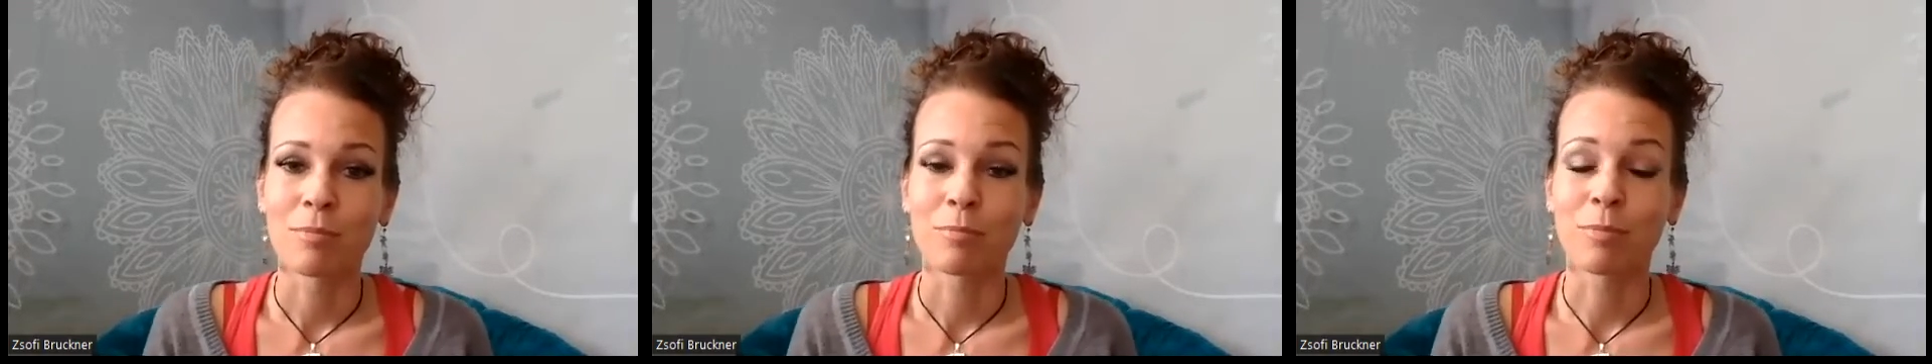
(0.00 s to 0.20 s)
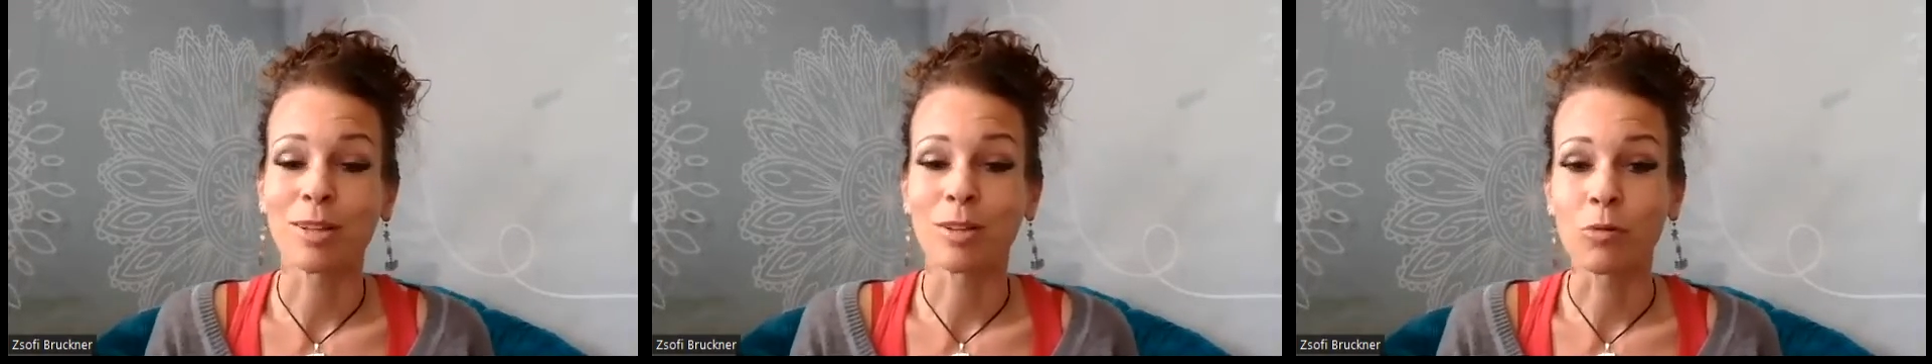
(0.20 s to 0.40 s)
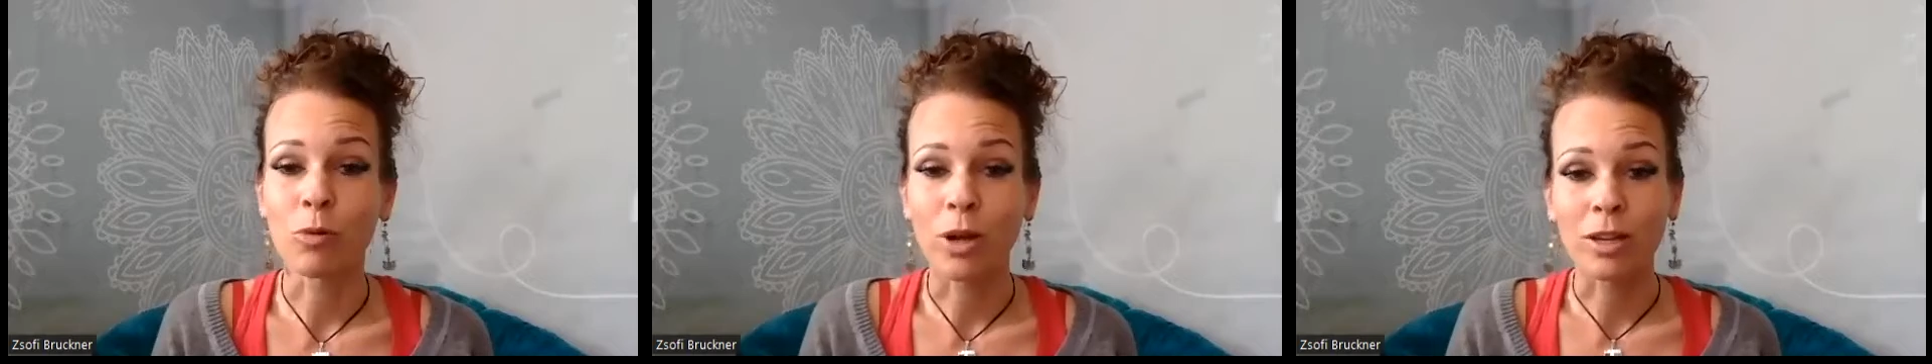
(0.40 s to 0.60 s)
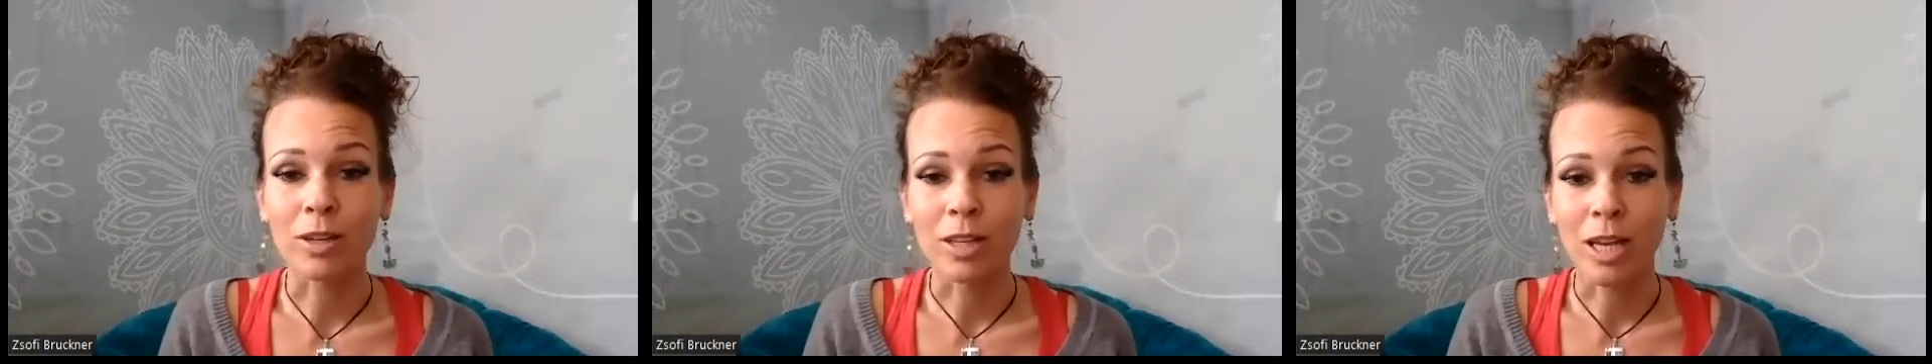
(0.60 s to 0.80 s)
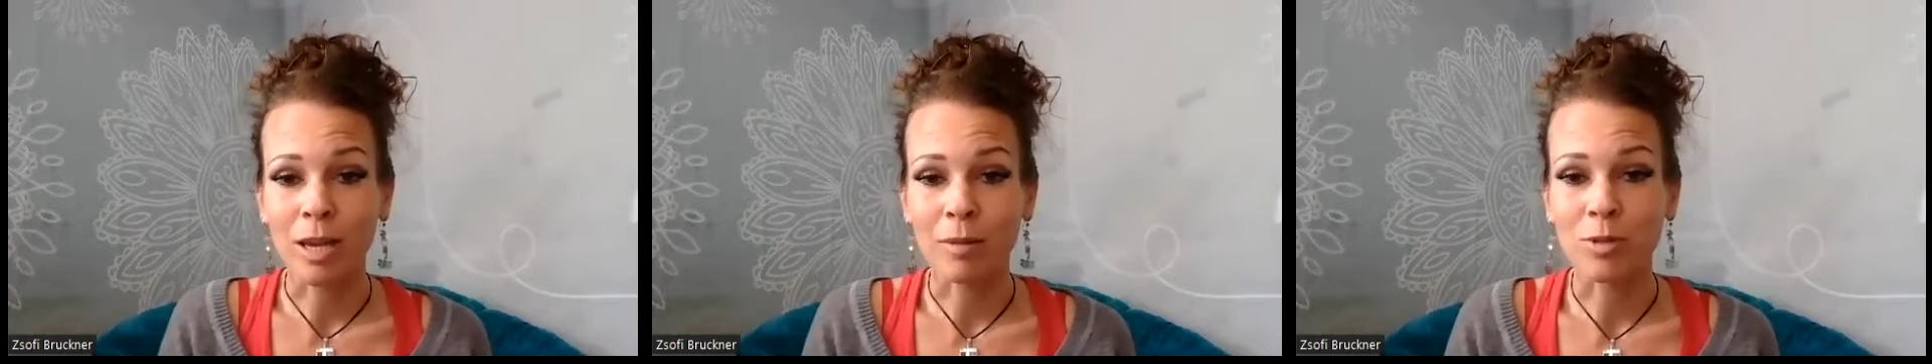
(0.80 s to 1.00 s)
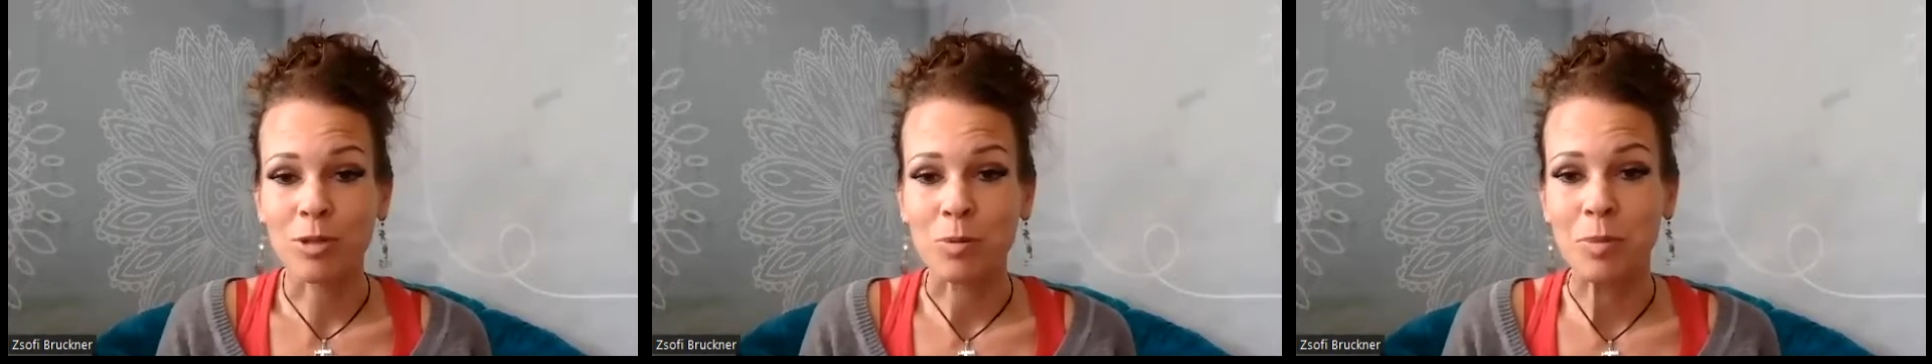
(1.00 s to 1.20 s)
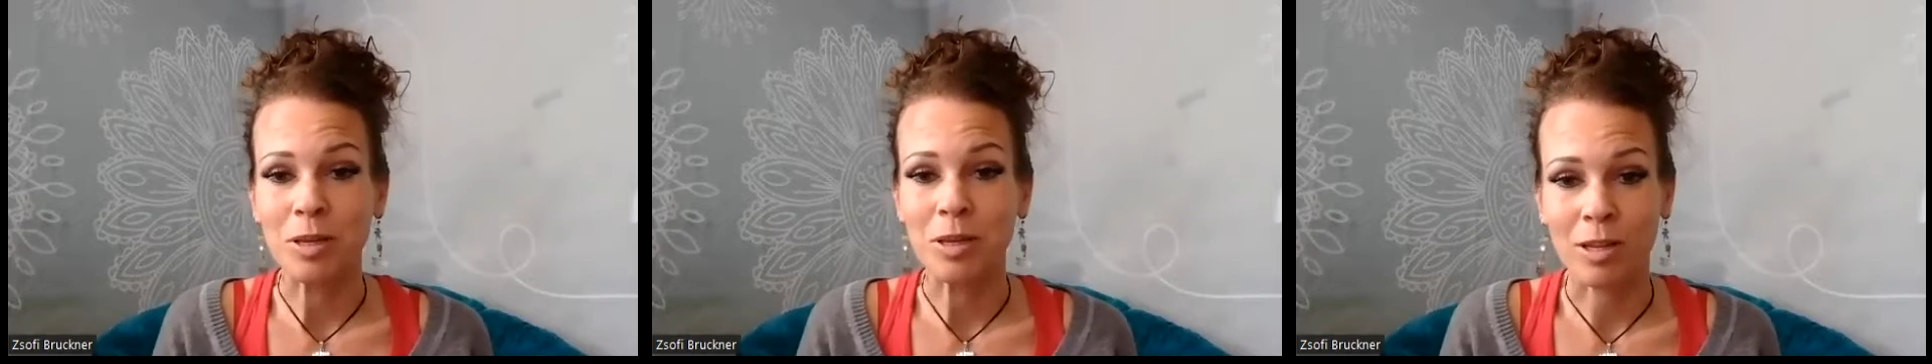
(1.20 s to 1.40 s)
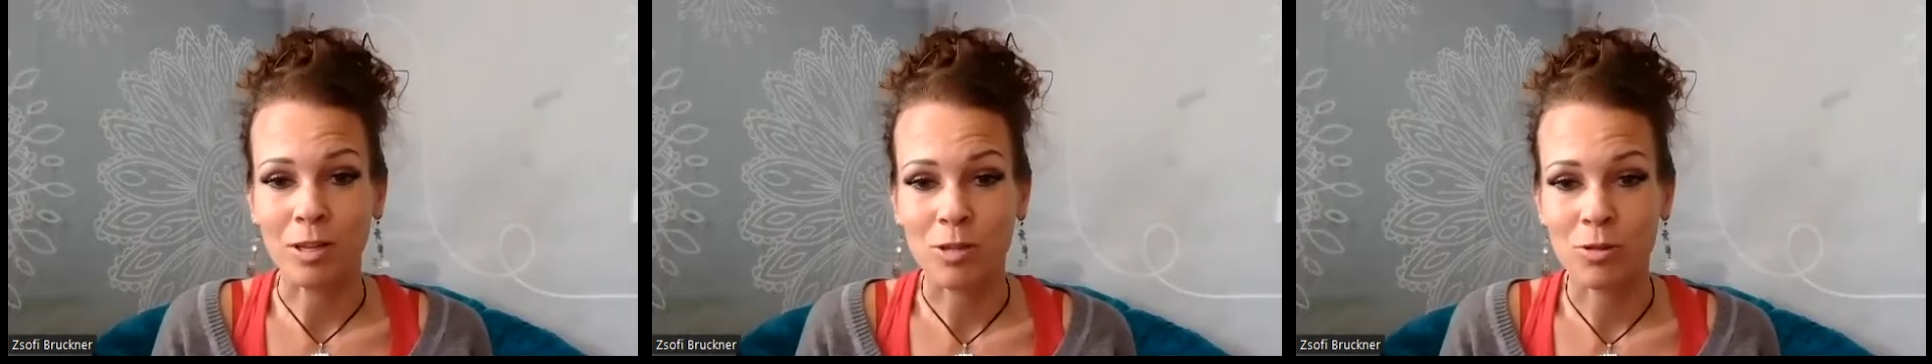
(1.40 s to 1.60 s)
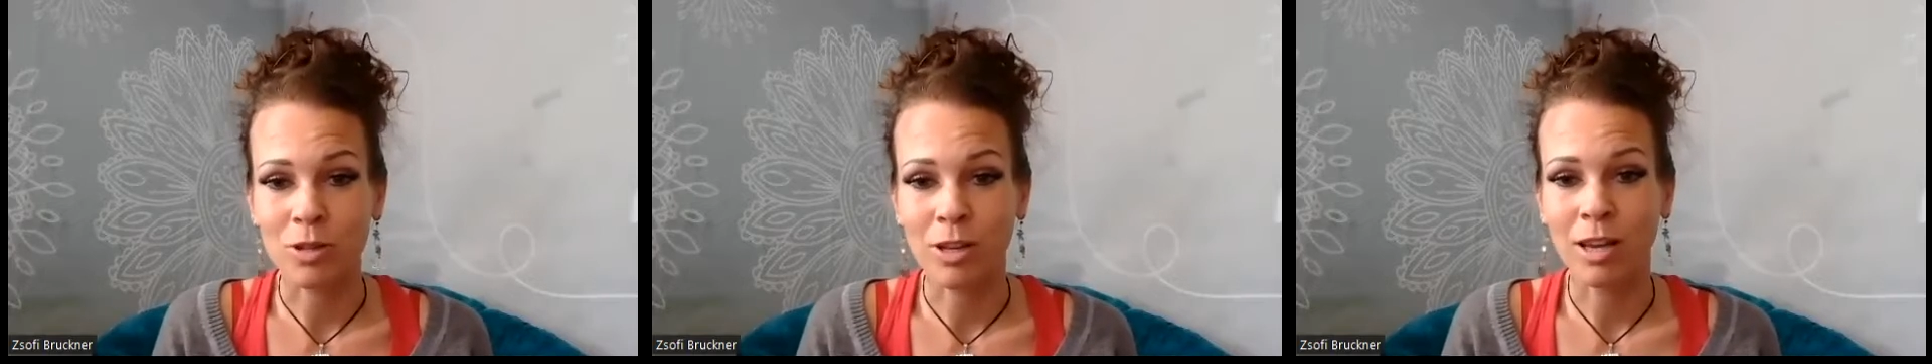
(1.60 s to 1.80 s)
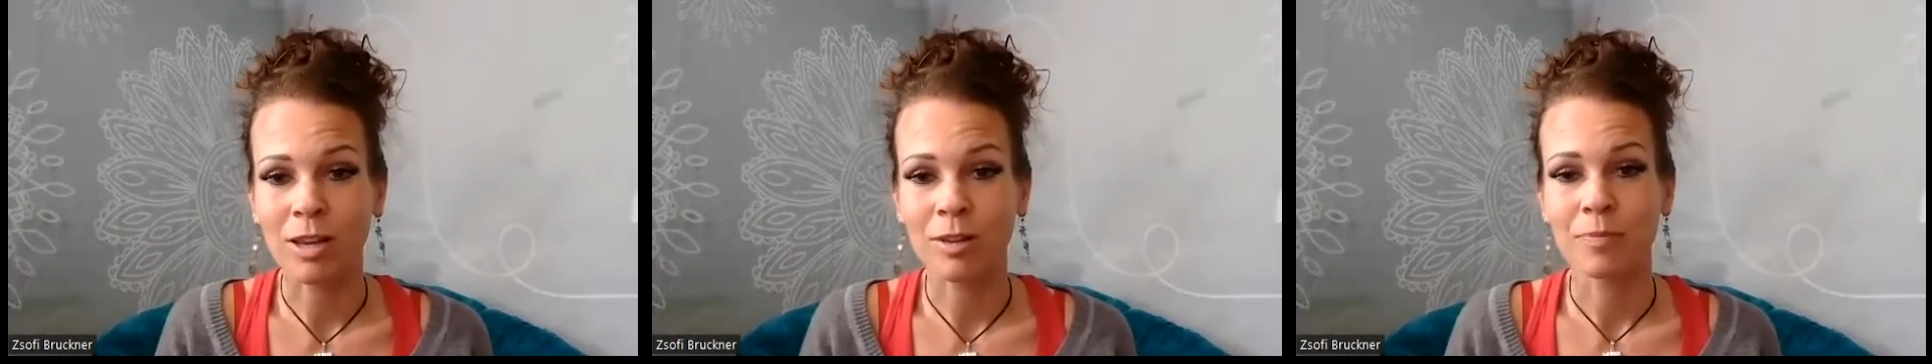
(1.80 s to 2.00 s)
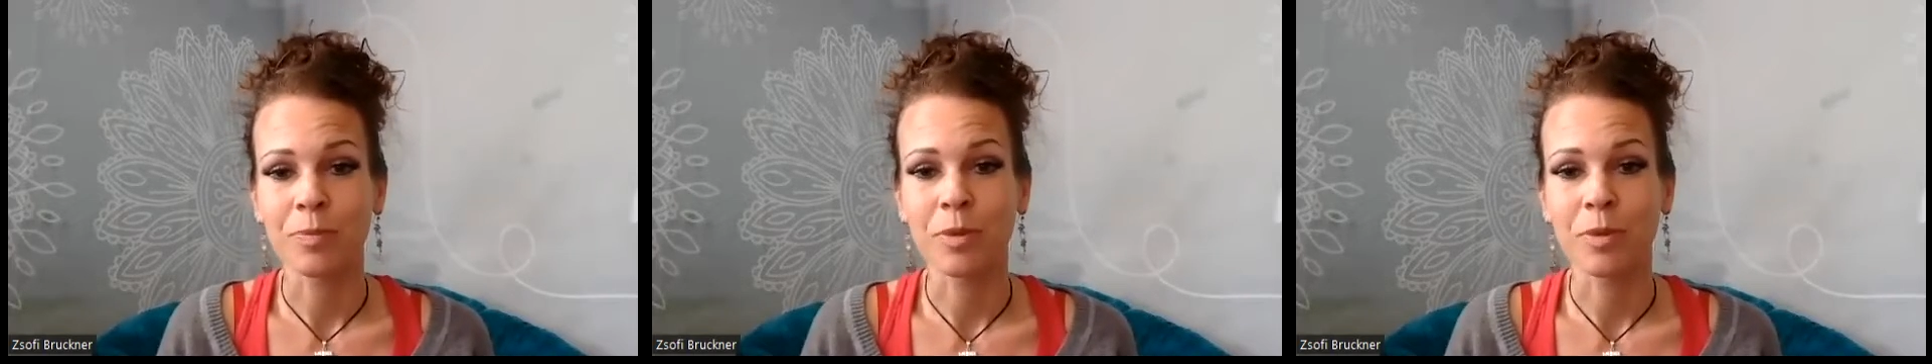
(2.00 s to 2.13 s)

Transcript: But the way it came to me yesterday,